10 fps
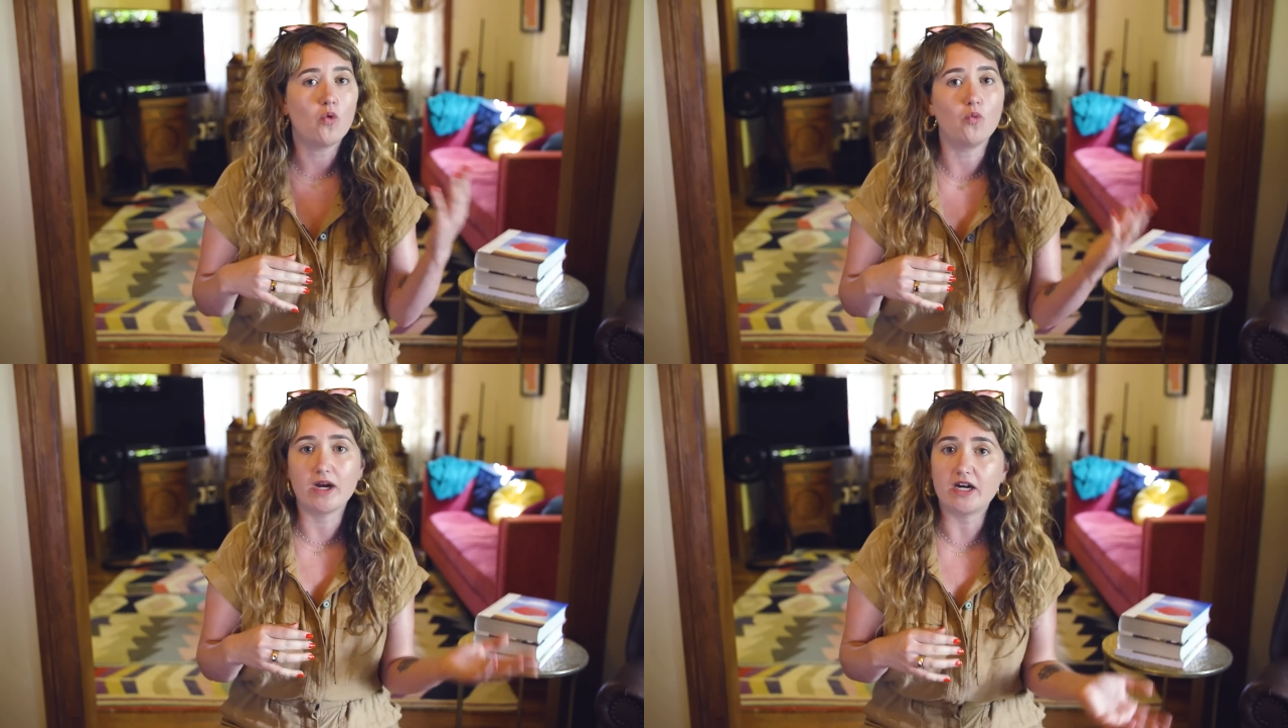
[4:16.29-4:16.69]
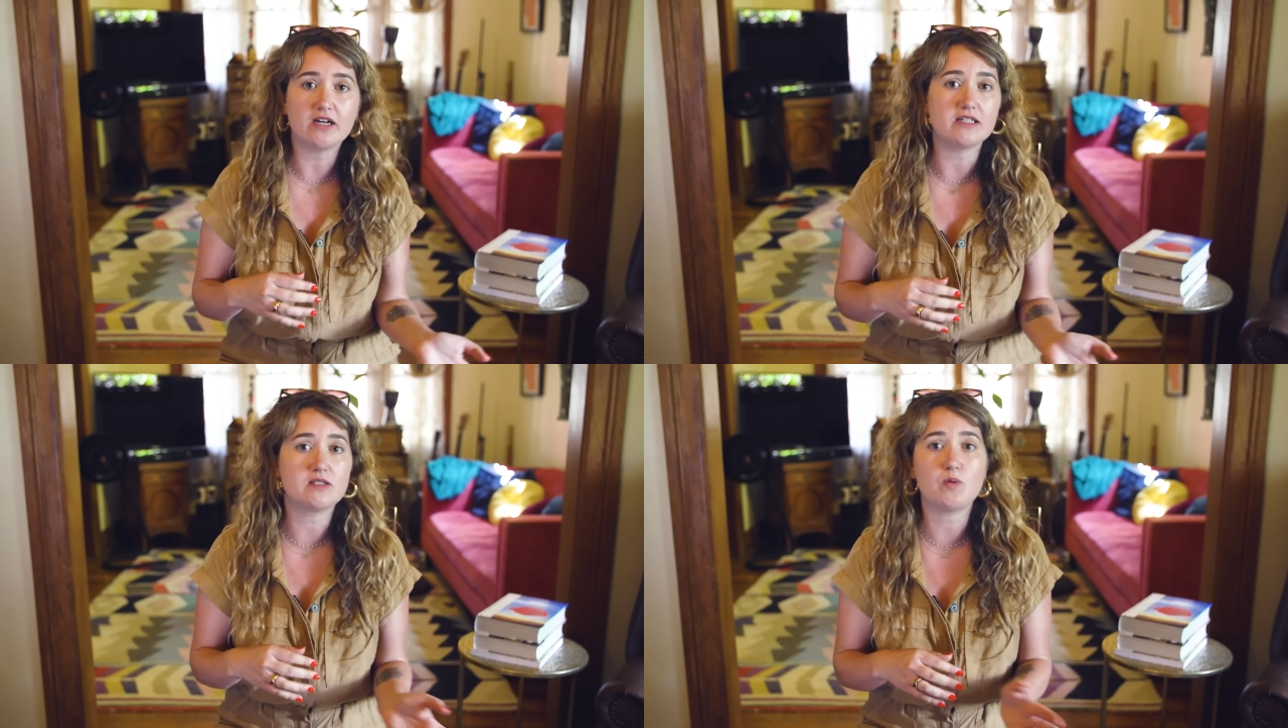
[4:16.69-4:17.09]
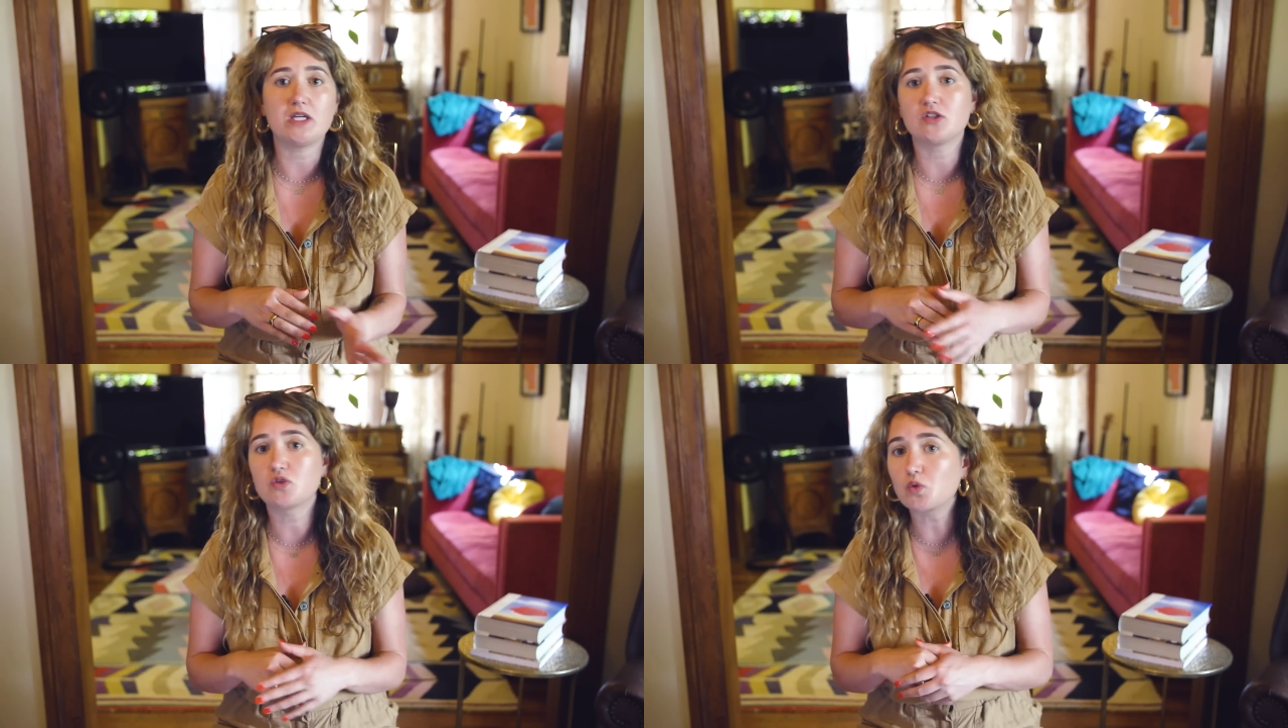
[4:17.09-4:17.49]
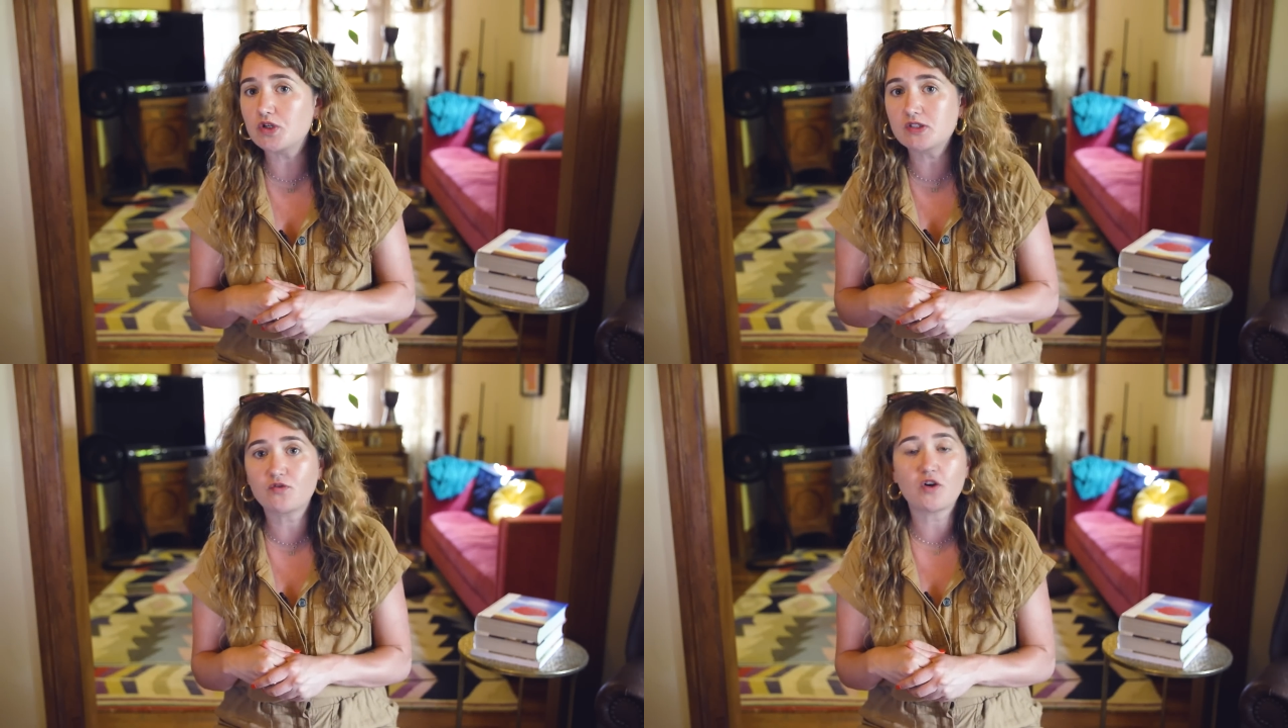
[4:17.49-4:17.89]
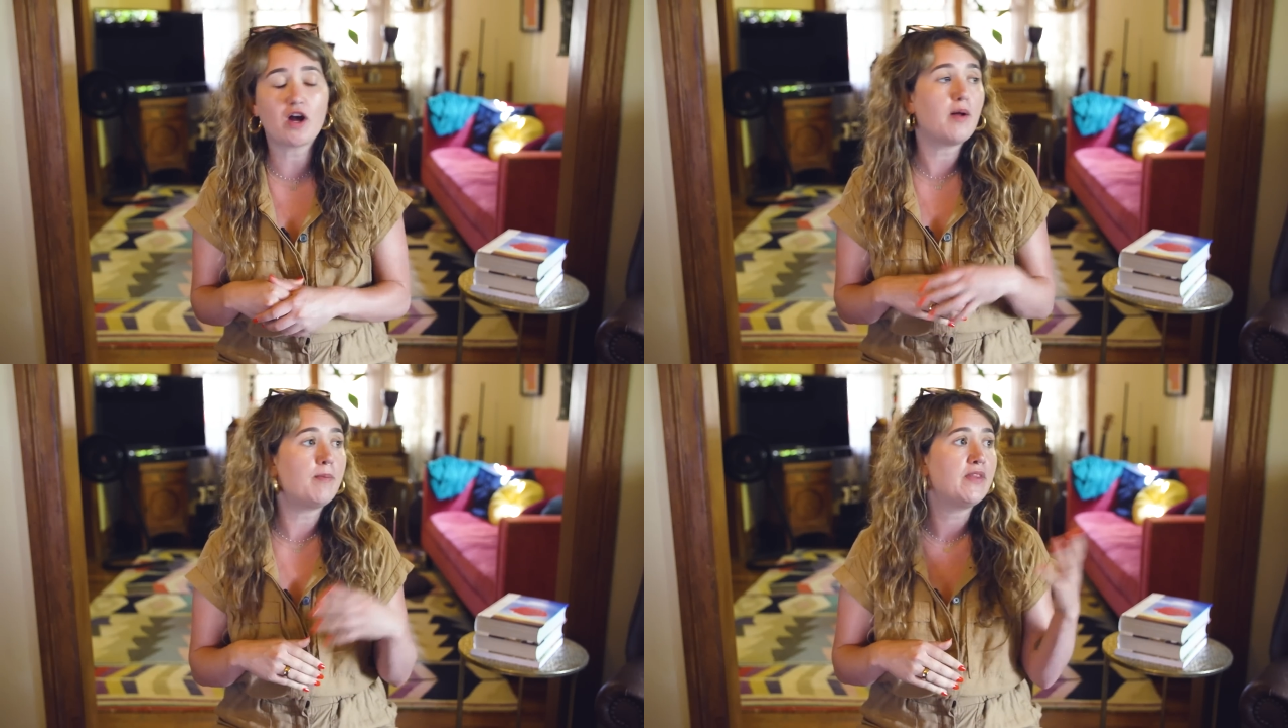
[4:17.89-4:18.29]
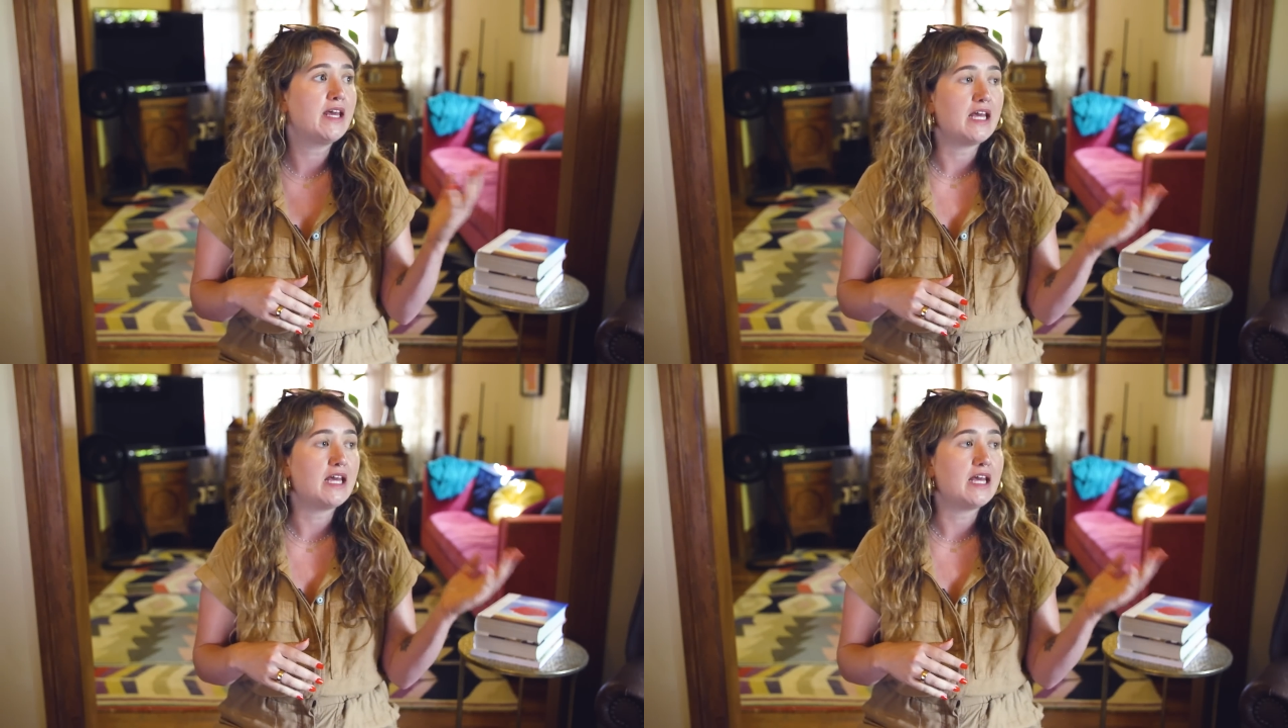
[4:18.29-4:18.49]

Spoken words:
where it's being sourced from,